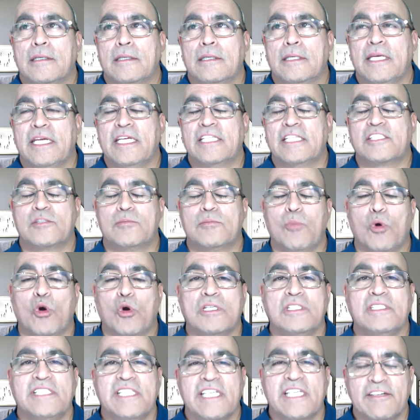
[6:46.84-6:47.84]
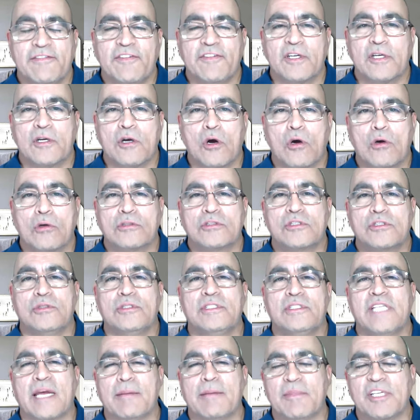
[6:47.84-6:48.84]
It's more difficult to
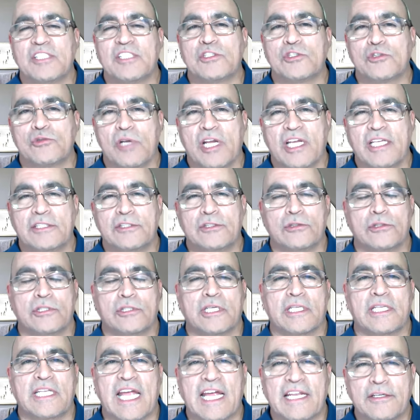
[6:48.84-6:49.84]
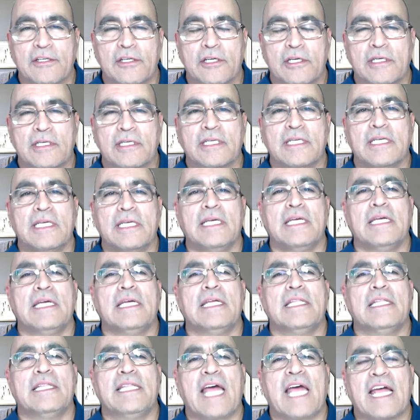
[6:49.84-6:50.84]
demonstrate to the lender
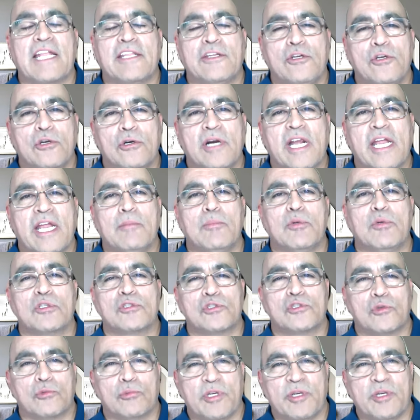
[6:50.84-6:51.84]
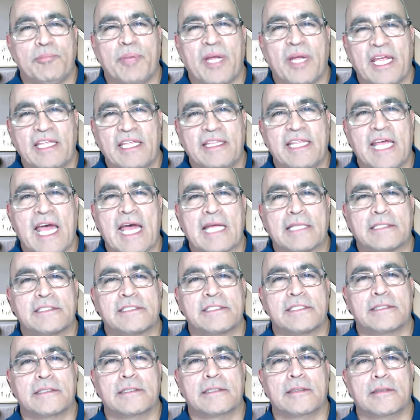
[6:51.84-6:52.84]
that you're able to repay that
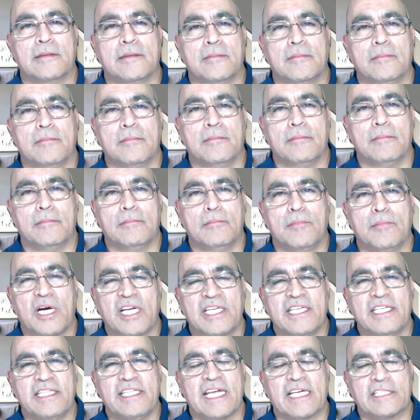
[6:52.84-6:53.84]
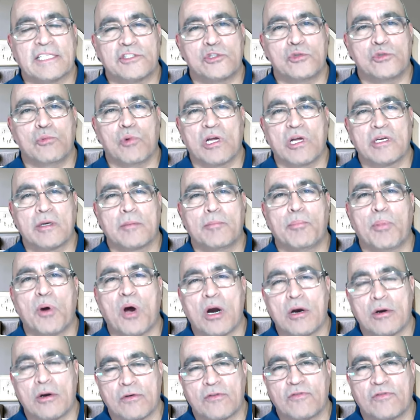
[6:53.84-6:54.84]
money that you want to
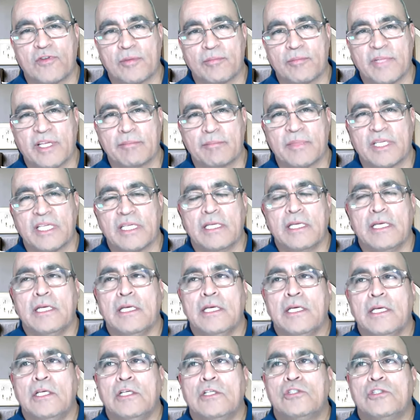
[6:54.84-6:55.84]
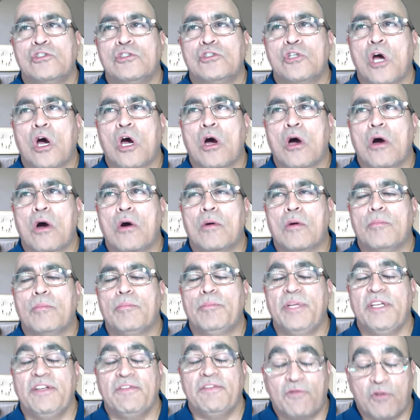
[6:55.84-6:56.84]
borrow from them. So
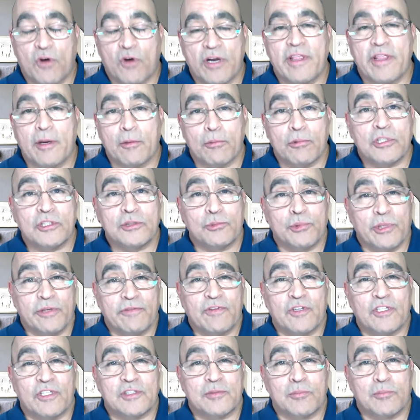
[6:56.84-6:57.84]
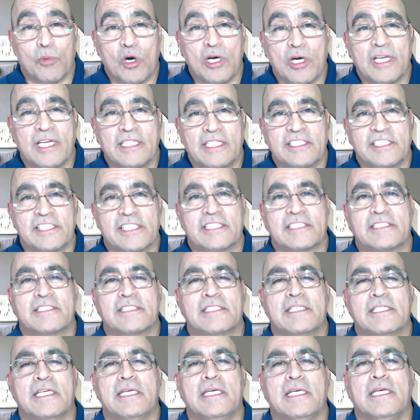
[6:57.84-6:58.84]
before there was reverse
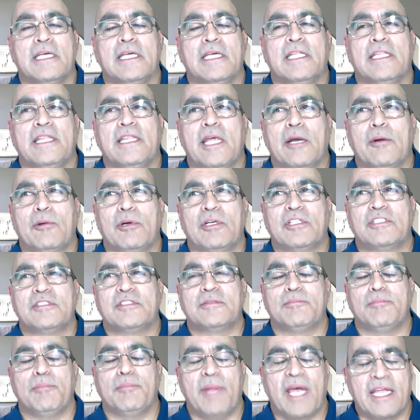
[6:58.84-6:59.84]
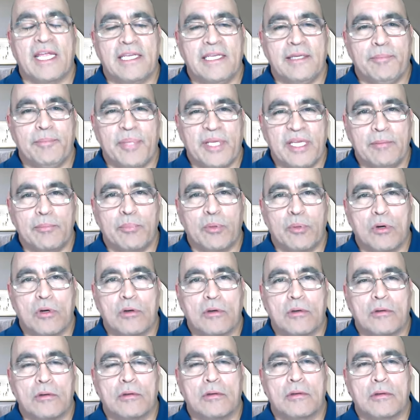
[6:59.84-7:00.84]
mortgages, there were many
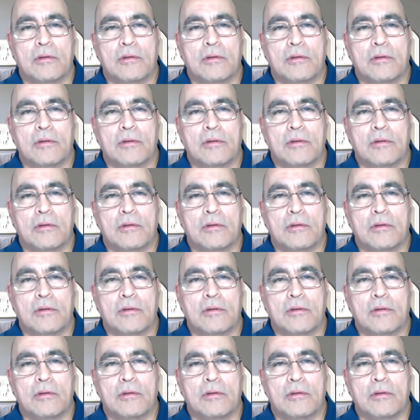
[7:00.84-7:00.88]
people